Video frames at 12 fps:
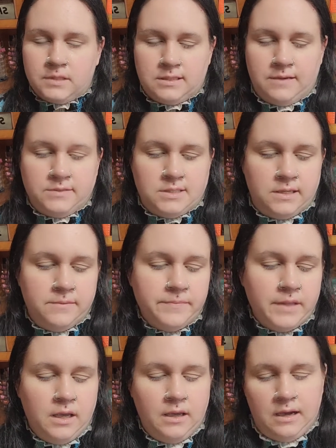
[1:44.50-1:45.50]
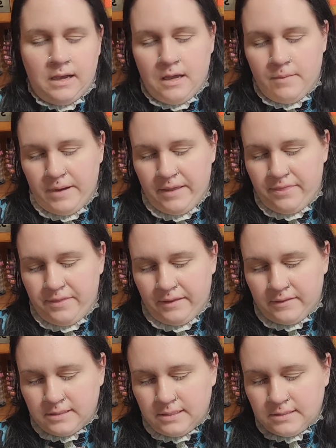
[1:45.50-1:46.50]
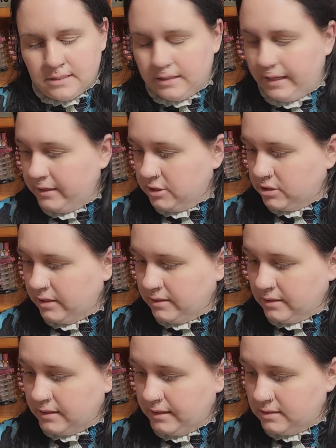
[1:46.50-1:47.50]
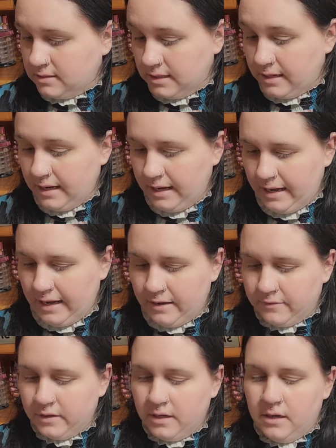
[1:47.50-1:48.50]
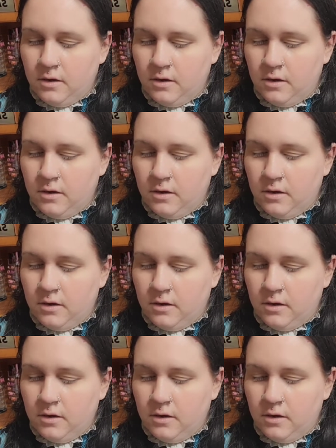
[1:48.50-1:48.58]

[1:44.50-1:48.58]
doesn't have a scent. I think this is the lightest shade that they did have.